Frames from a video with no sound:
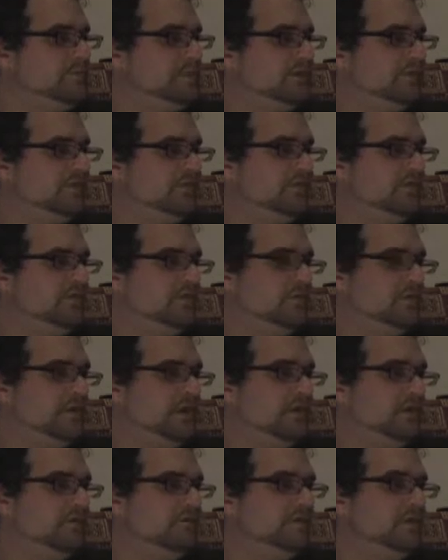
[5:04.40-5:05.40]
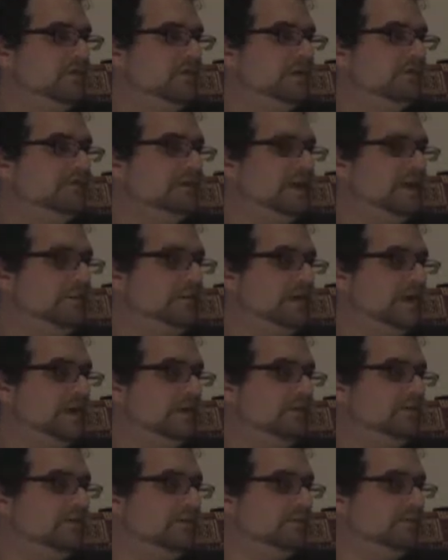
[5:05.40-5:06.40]
message board here if you don't have time to
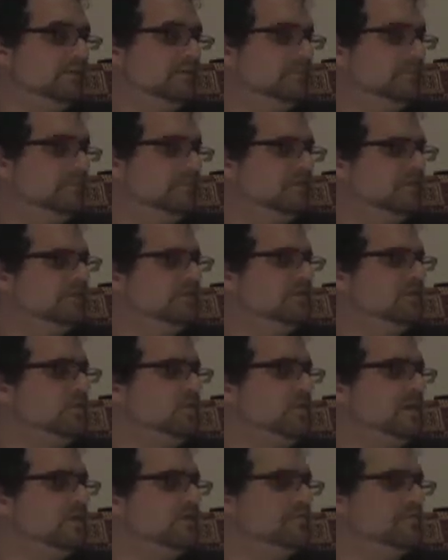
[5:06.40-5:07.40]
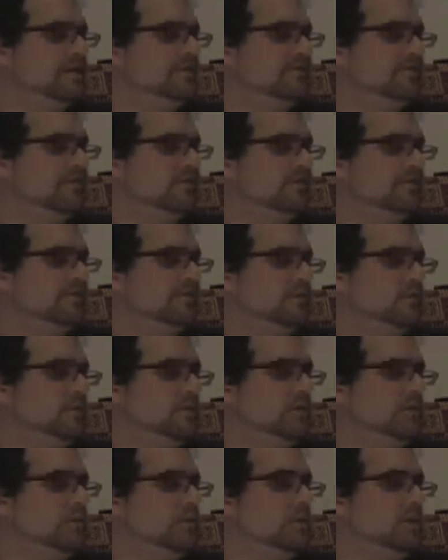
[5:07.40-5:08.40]
answer. Just so weird, my first
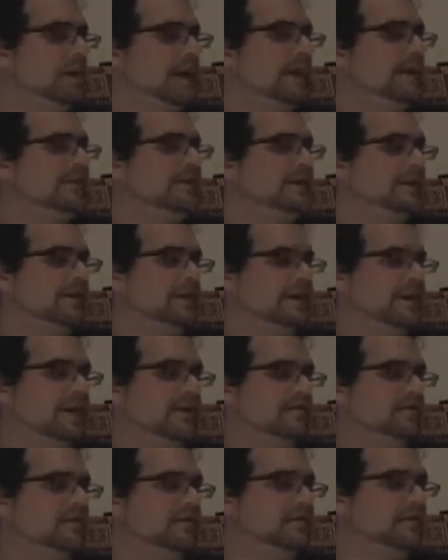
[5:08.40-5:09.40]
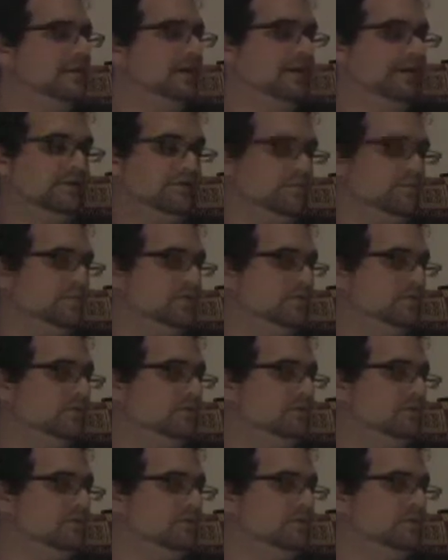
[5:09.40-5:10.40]
quote-unquote alien encounter, I
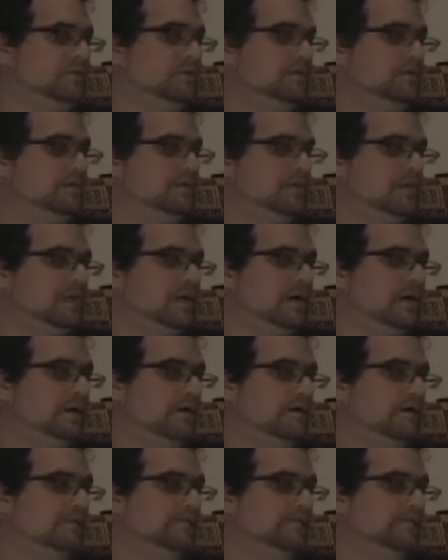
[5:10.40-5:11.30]
suppose. John.